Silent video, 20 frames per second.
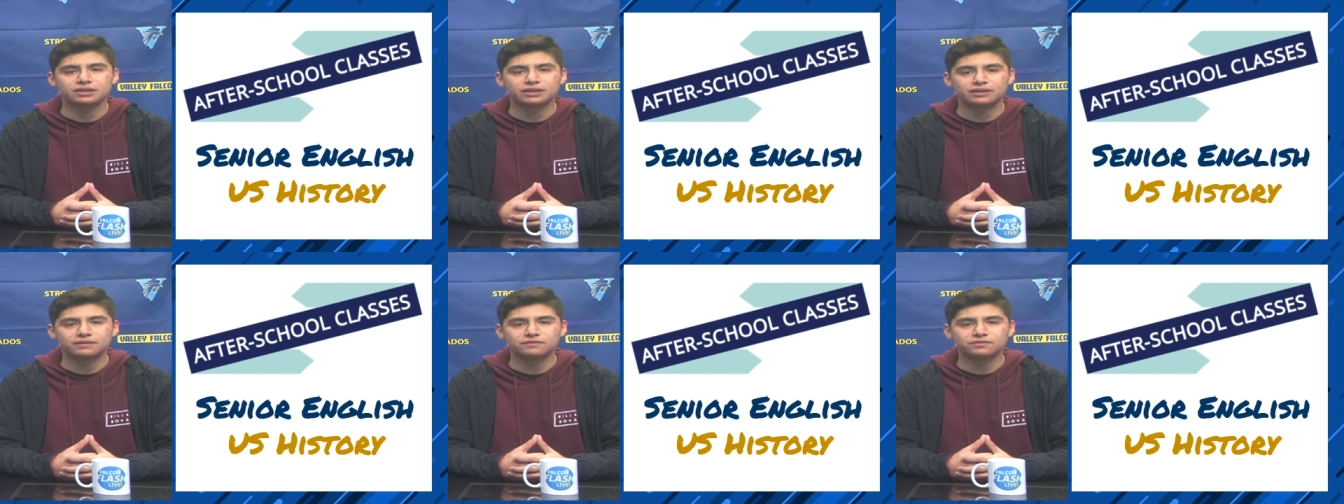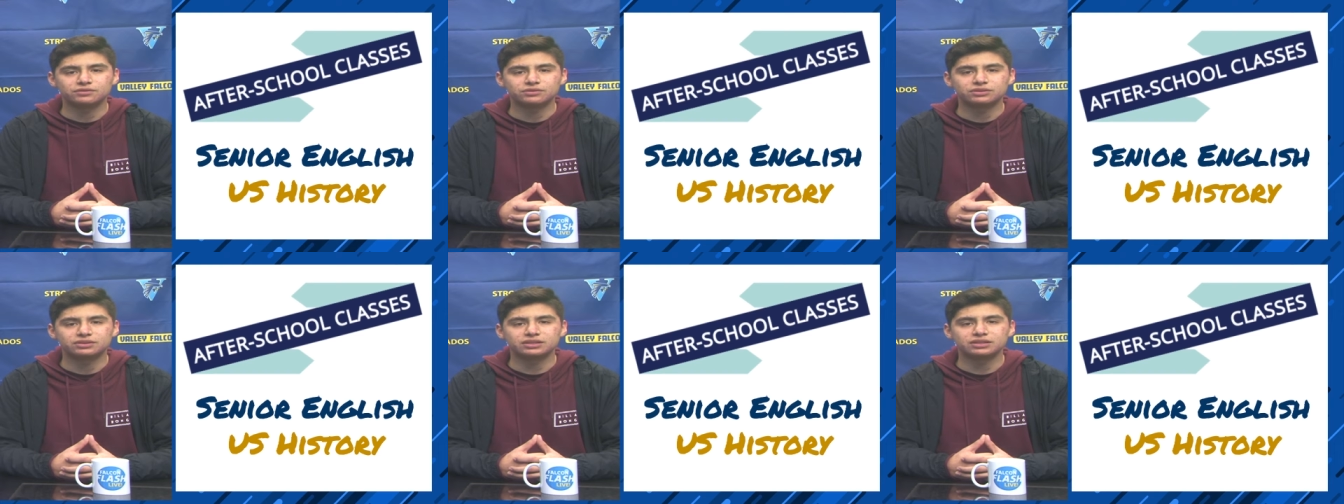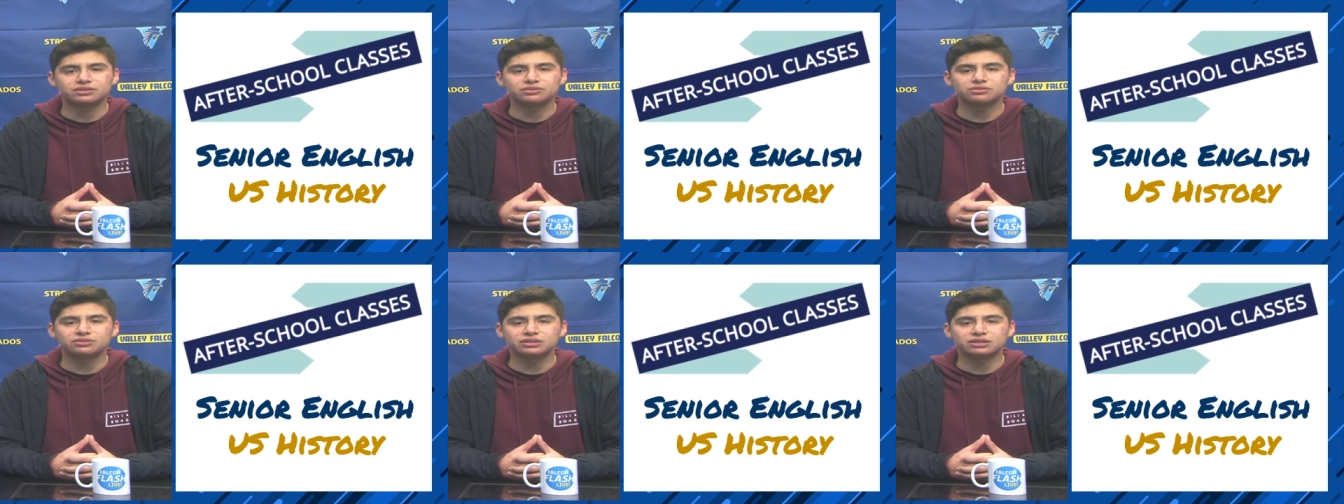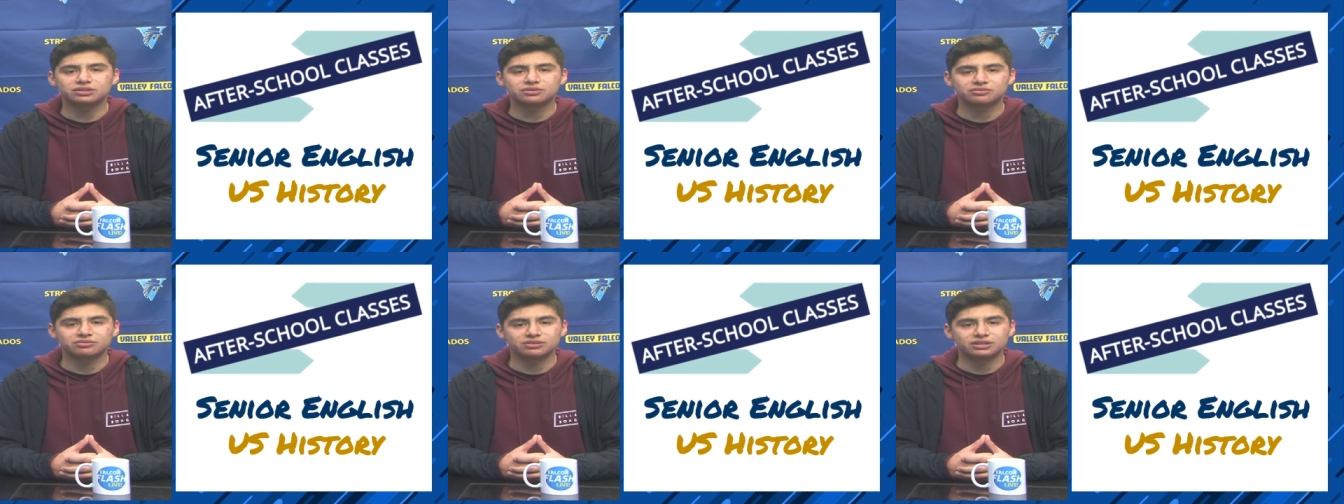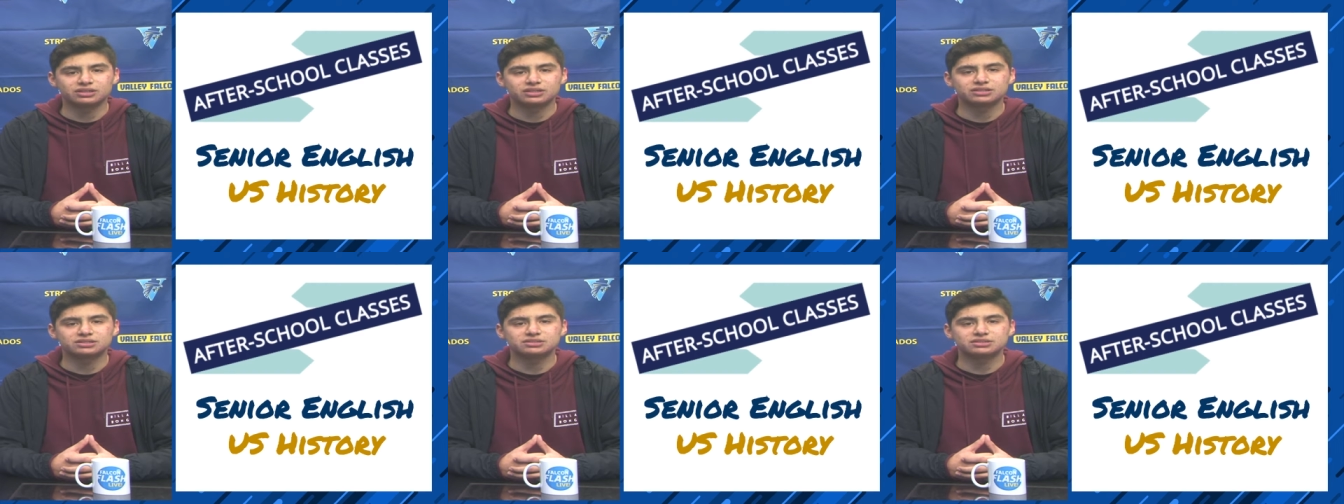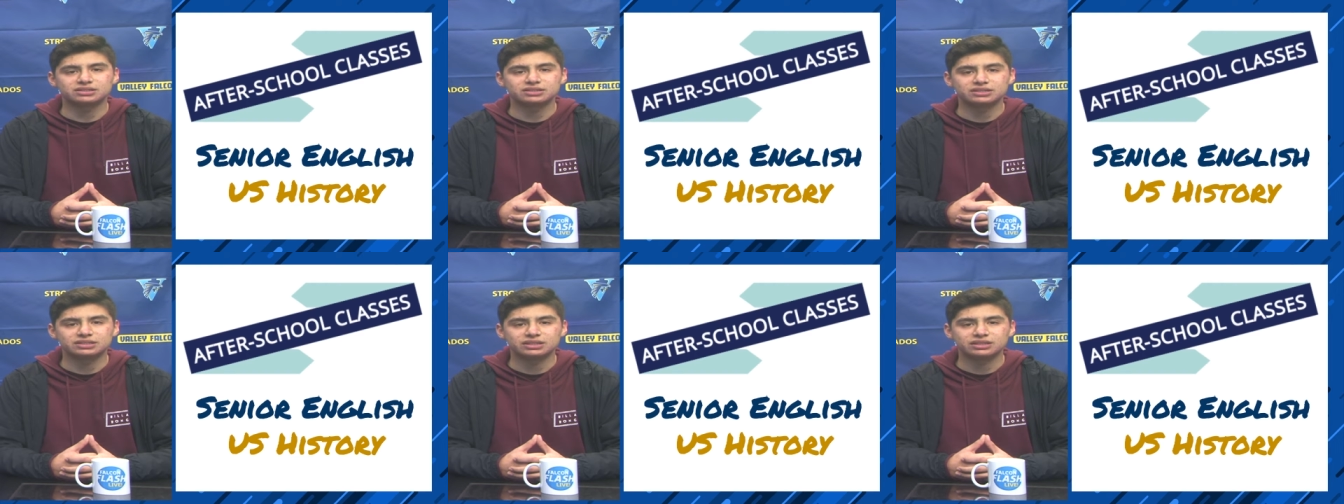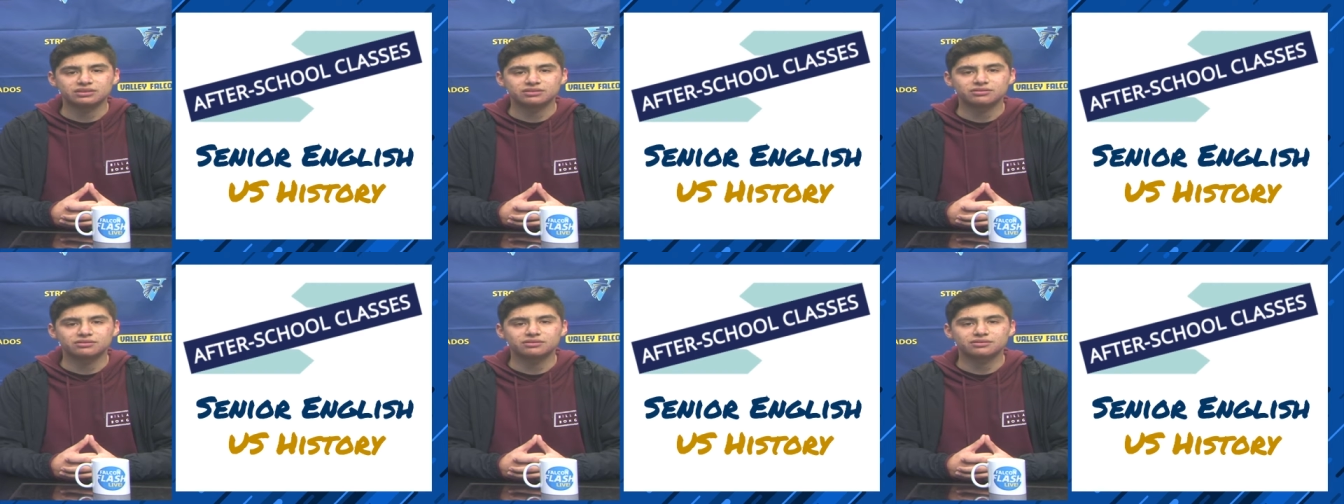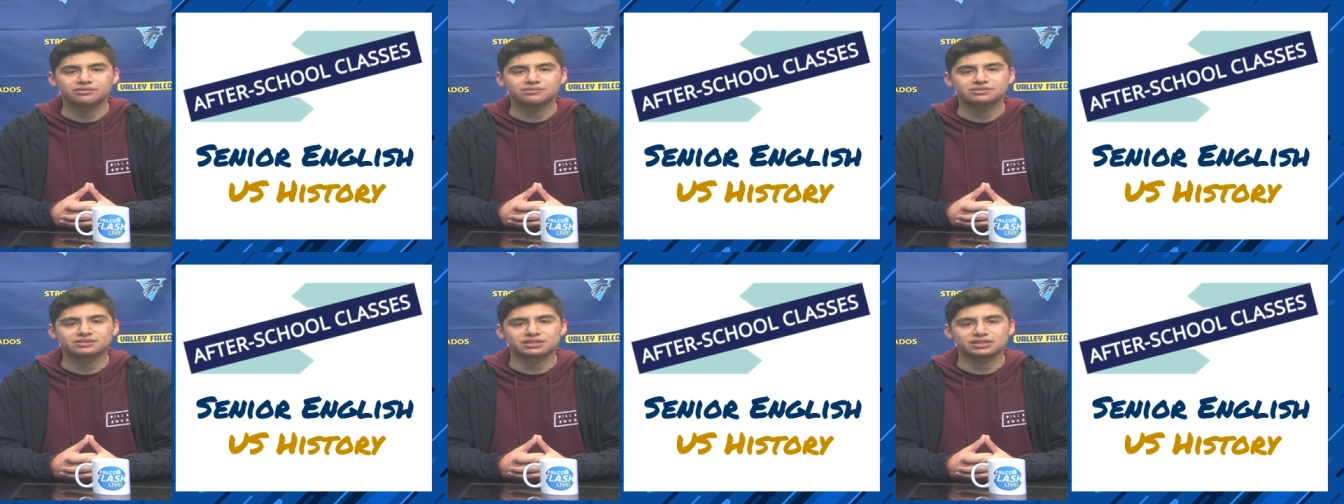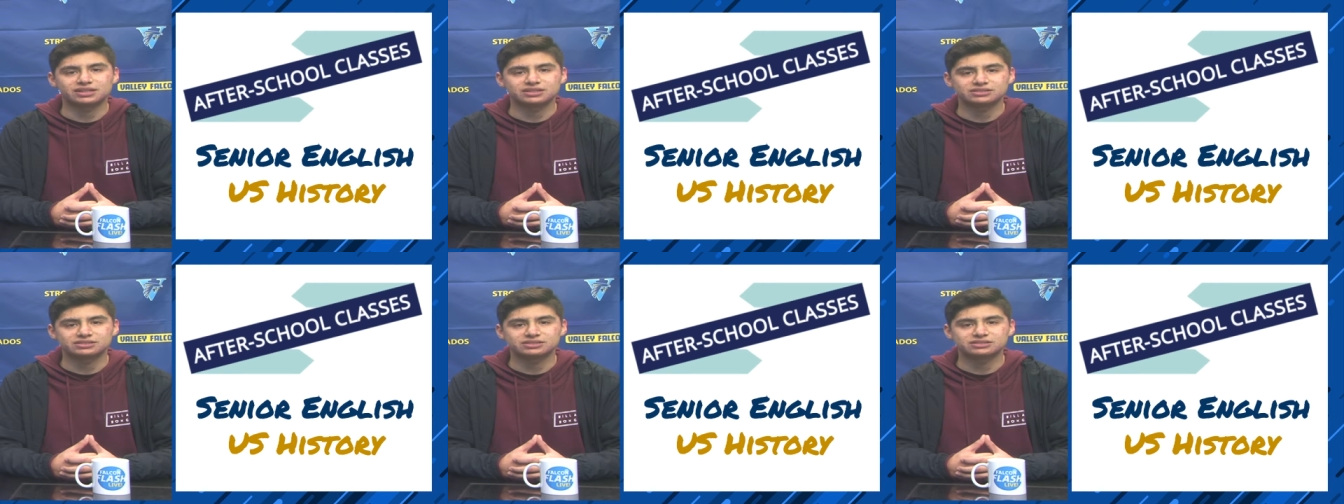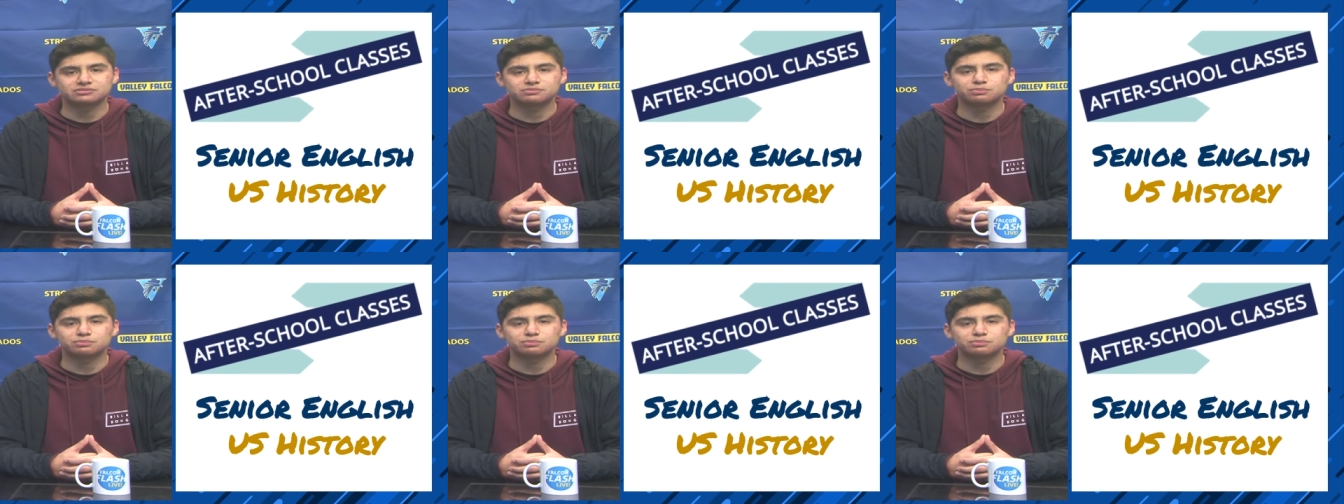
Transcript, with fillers: If you think you need credits in either of these classes,